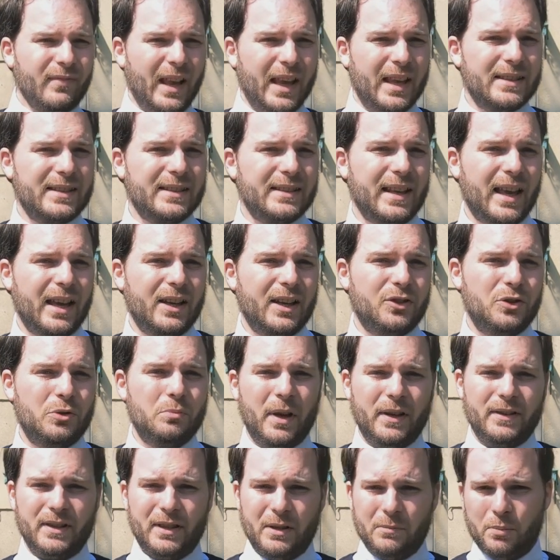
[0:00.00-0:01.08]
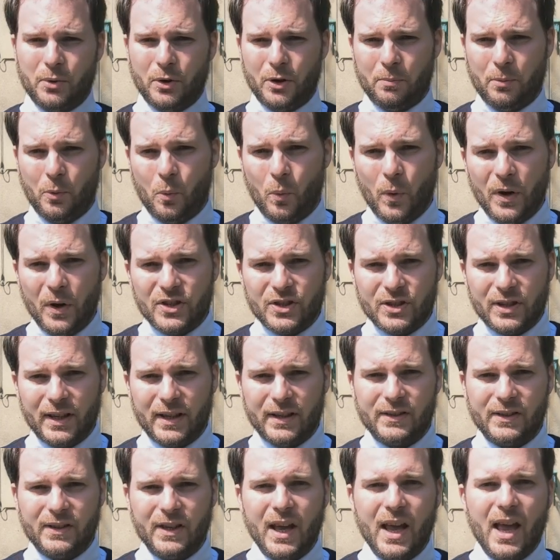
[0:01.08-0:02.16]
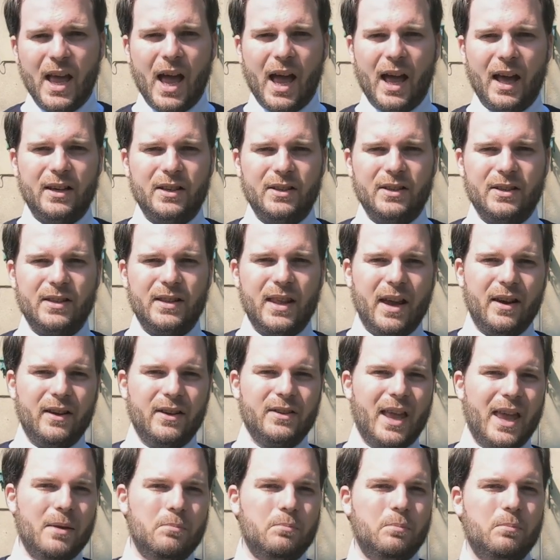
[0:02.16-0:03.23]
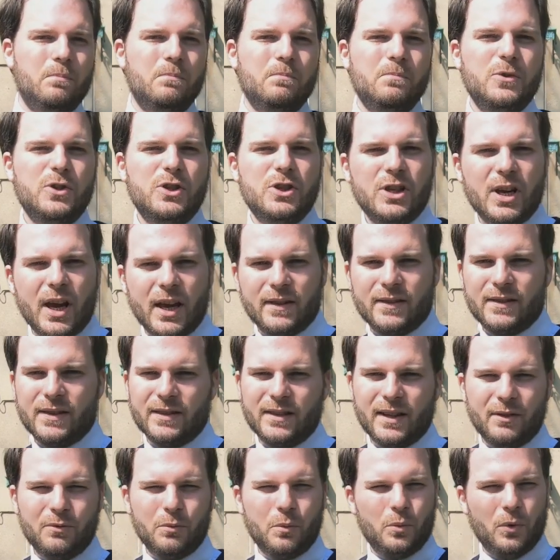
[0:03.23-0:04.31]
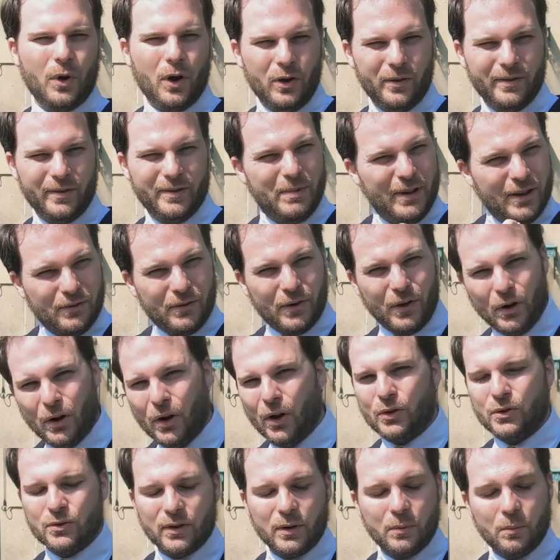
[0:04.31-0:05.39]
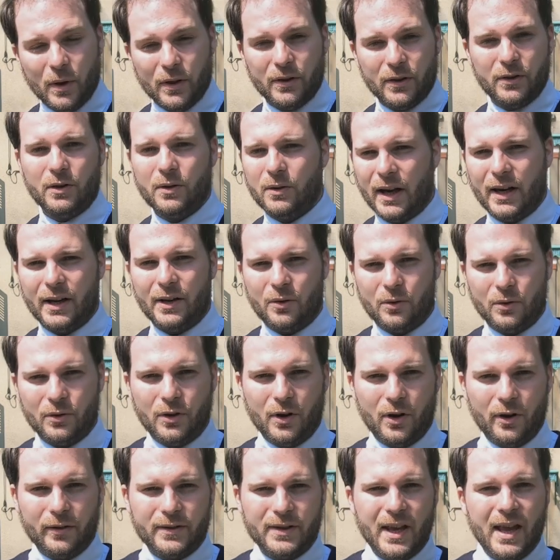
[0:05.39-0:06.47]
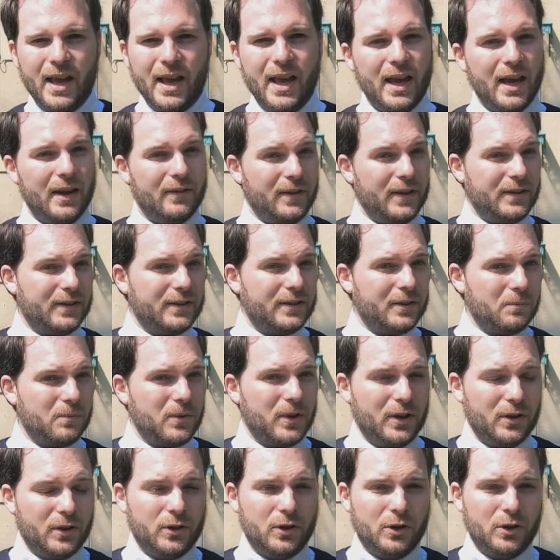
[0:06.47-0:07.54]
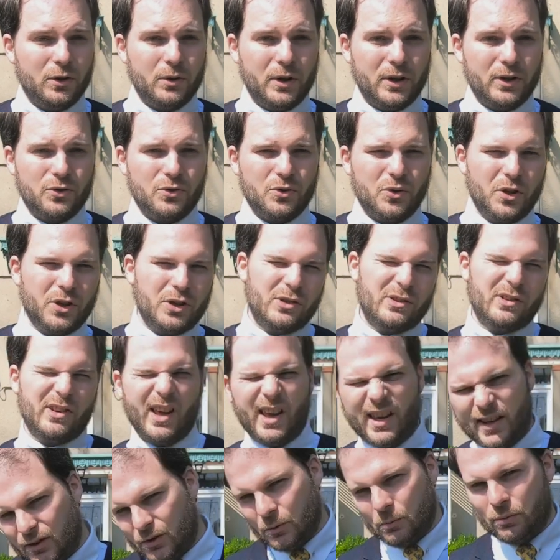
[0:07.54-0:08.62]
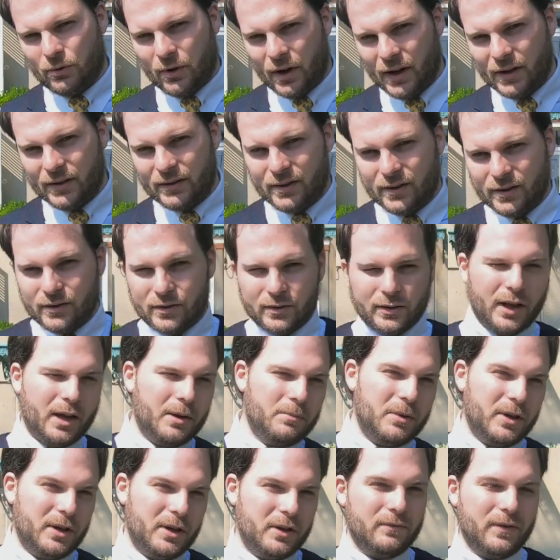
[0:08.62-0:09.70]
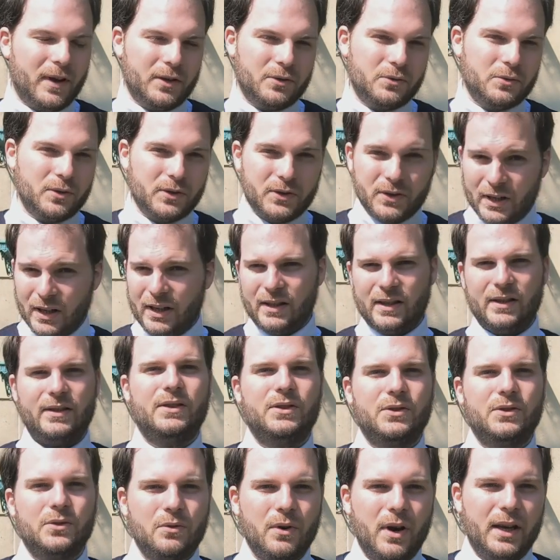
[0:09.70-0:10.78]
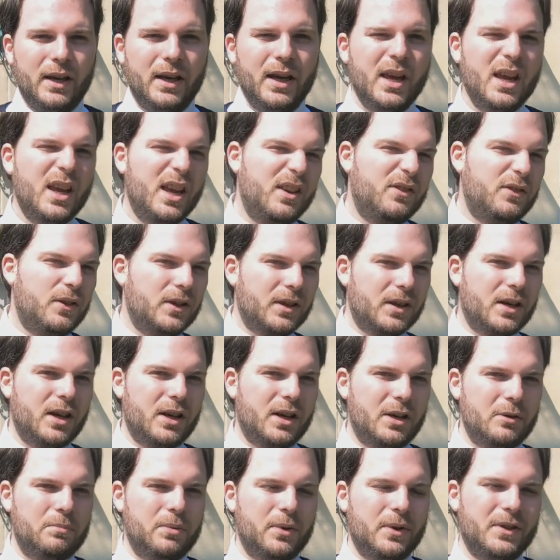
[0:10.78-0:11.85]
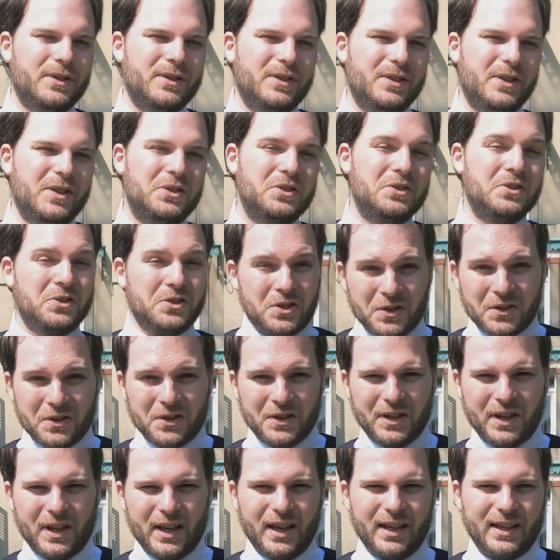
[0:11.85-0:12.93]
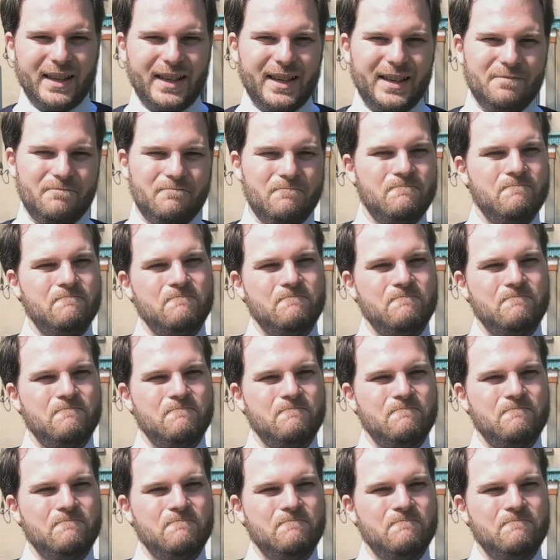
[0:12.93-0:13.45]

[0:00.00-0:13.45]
Instead, you basically put up a wish list, and there's a chance, it's like a bit of a lottery whether you get it or not. If this is something that you'd enjoy, you like surprises, you like being adventurous, this is great. If you're the kind of person that doesn't like that,